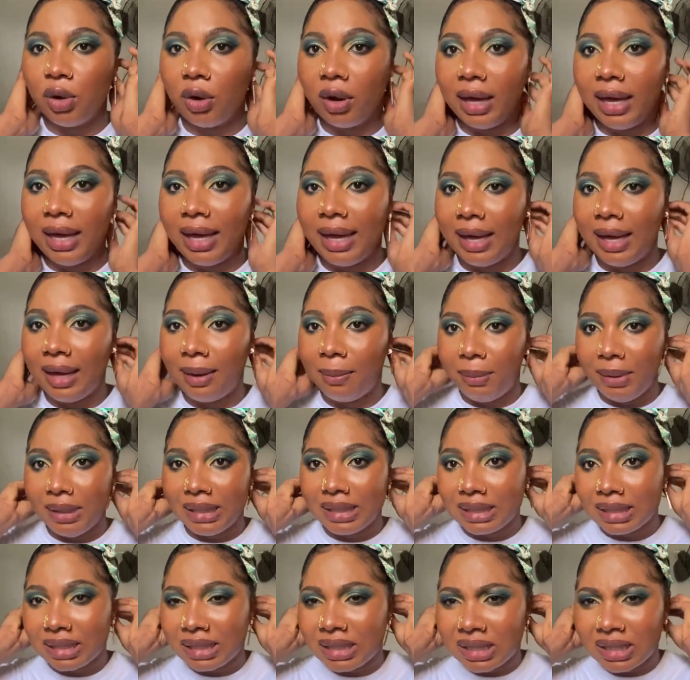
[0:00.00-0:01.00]
hair, be
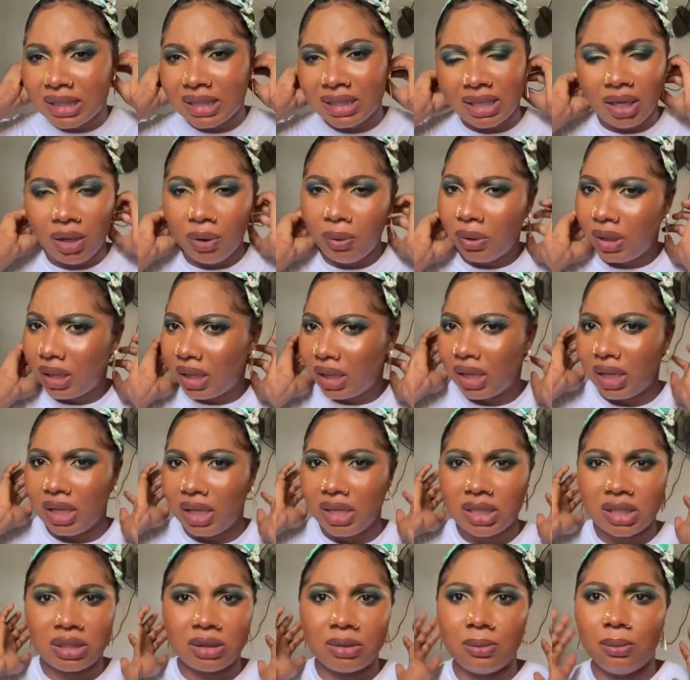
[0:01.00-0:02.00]
silky
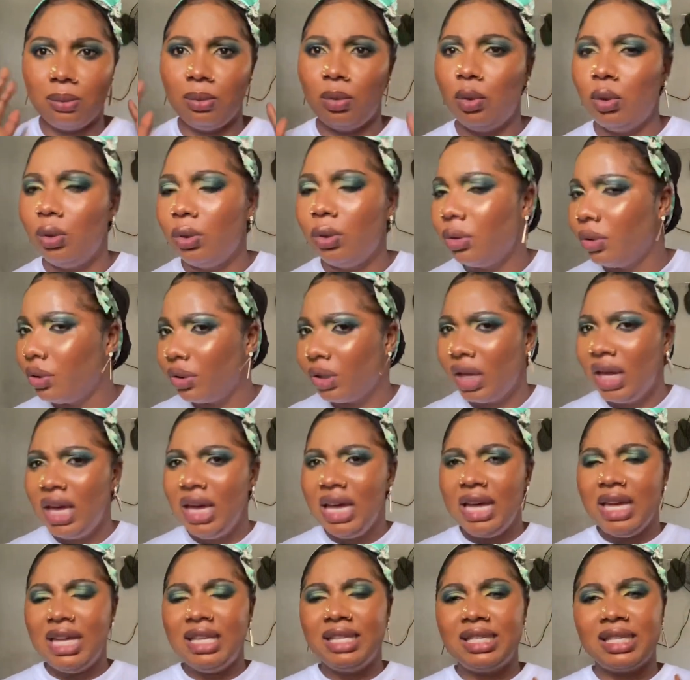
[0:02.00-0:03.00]
smooth.
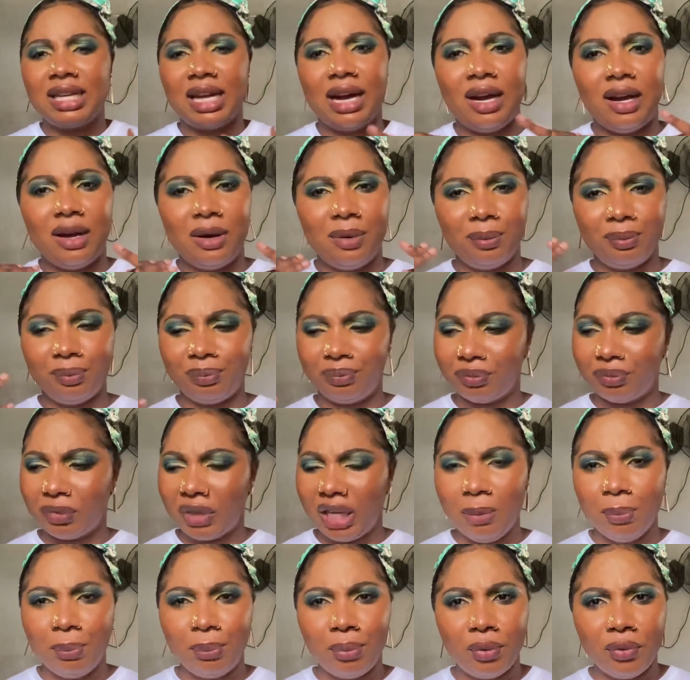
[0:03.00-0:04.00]
It
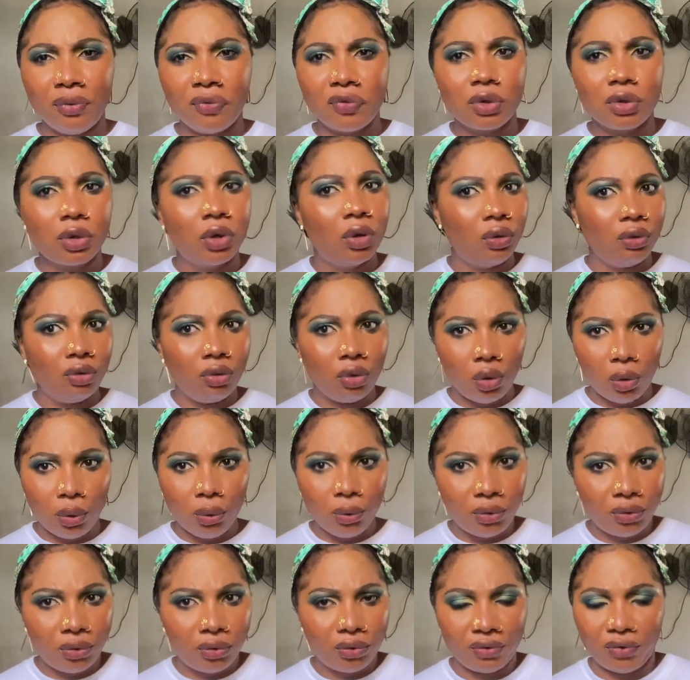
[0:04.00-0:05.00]
improves
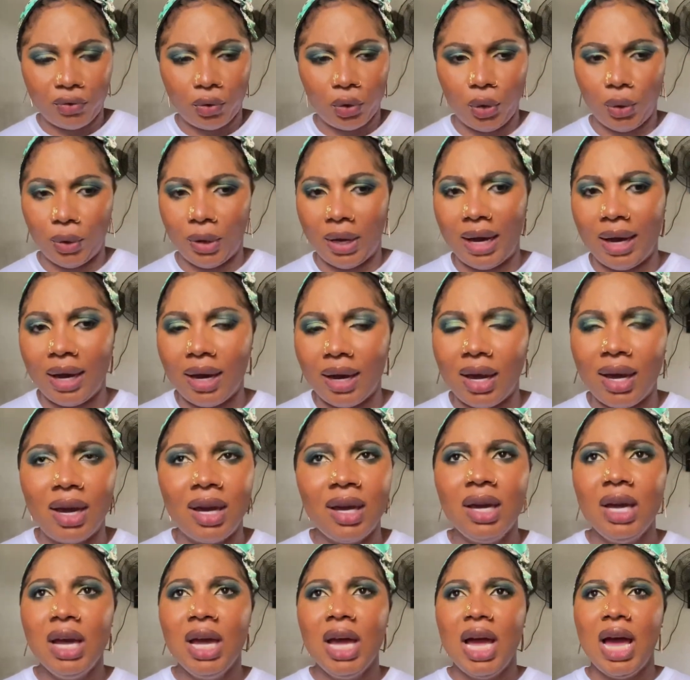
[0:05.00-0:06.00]
growth for your
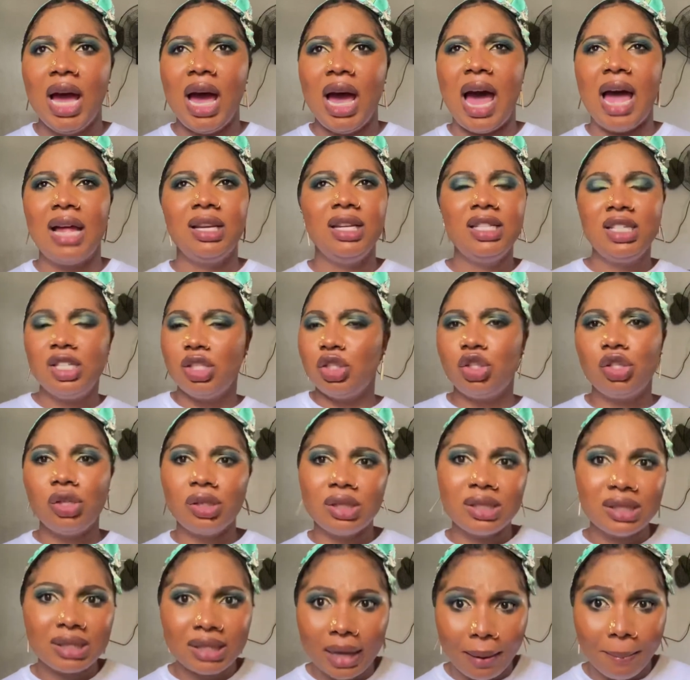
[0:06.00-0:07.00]
hair, and it is
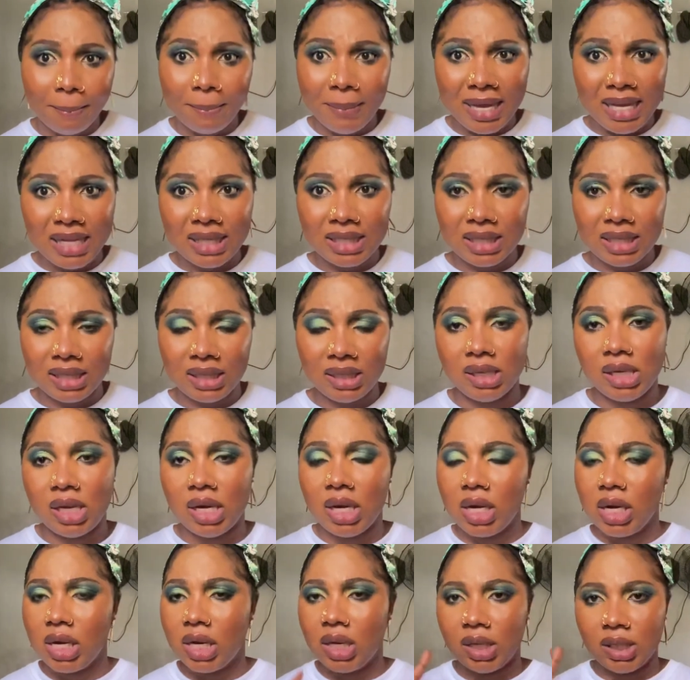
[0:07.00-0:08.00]
just amazing
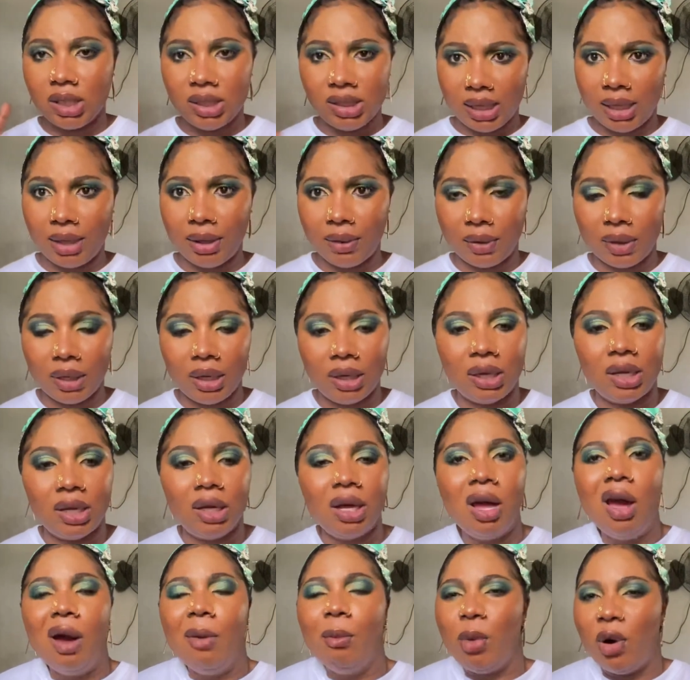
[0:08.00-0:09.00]
generally.
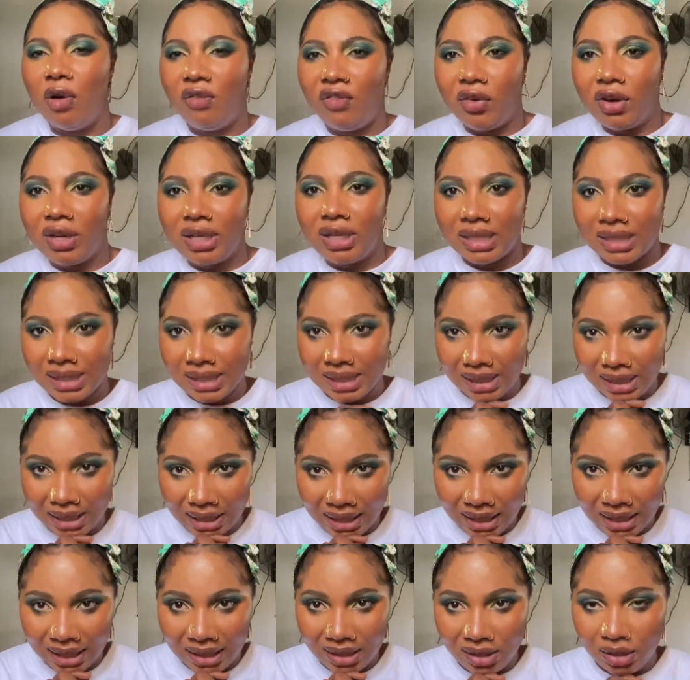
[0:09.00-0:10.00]
But for the
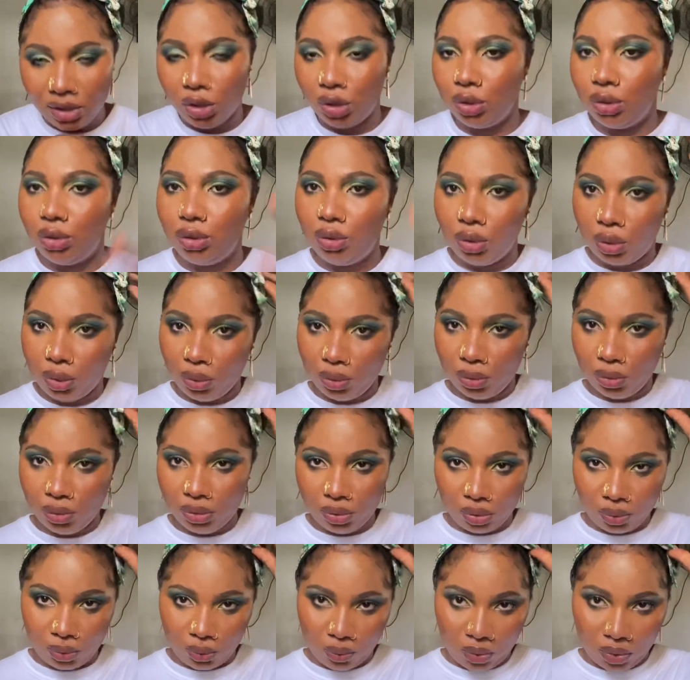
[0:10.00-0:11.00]
skin, you don't
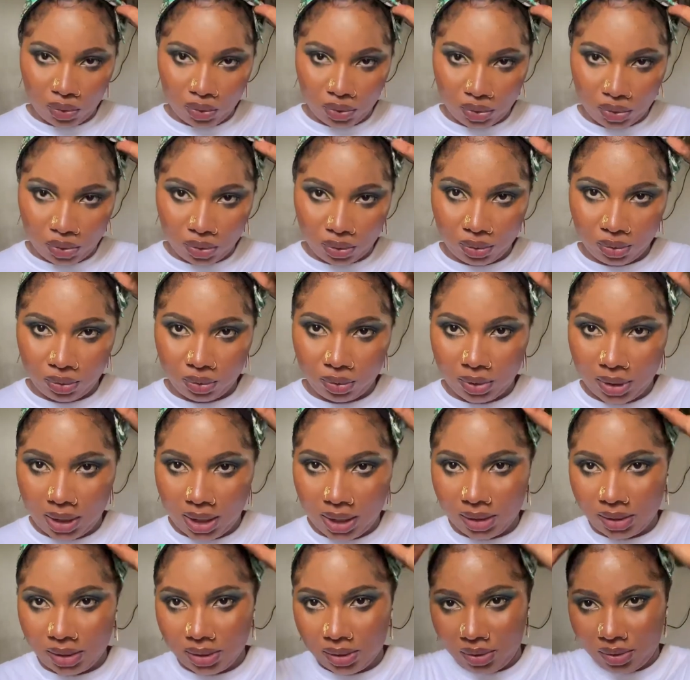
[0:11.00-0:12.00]
want to,
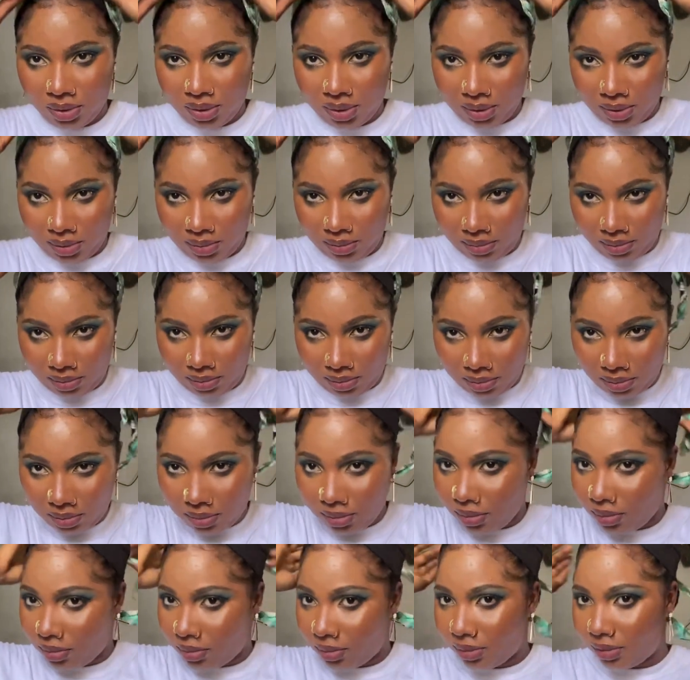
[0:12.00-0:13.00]
guys. Just
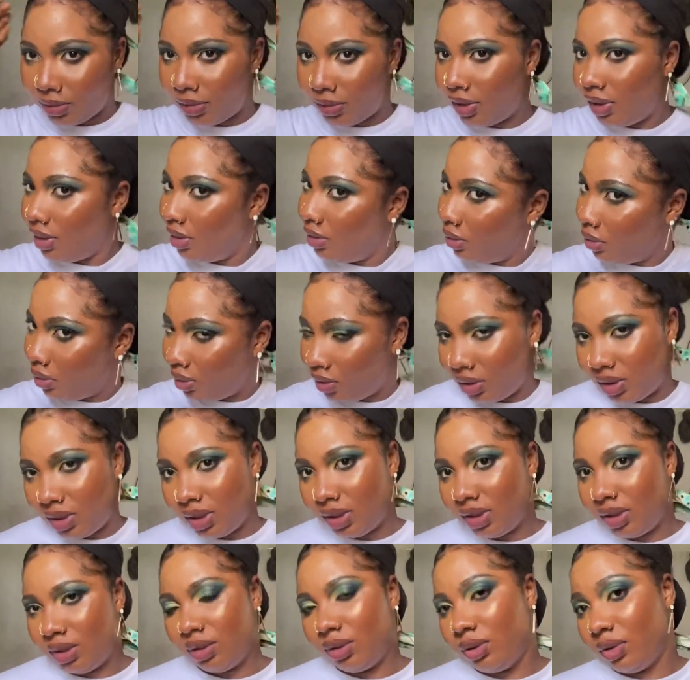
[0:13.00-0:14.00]
ignore
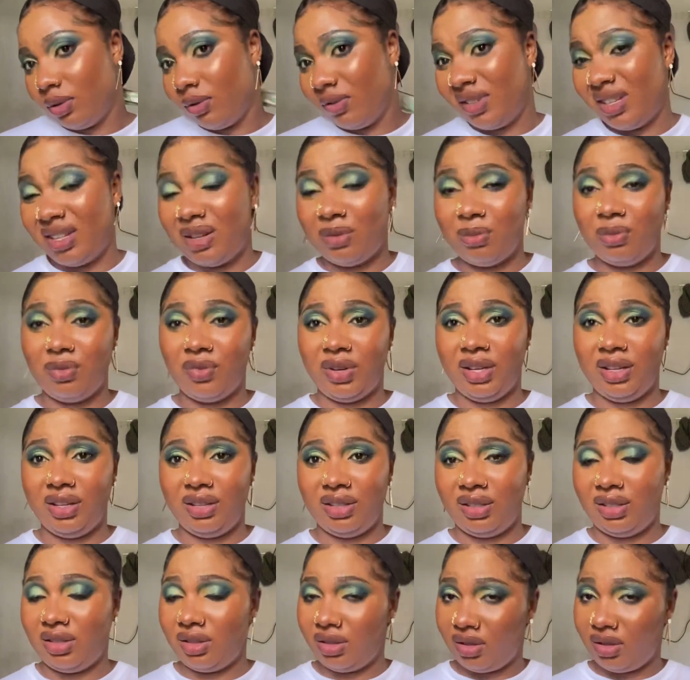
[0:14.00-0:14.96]
this stuff that I'm wearing.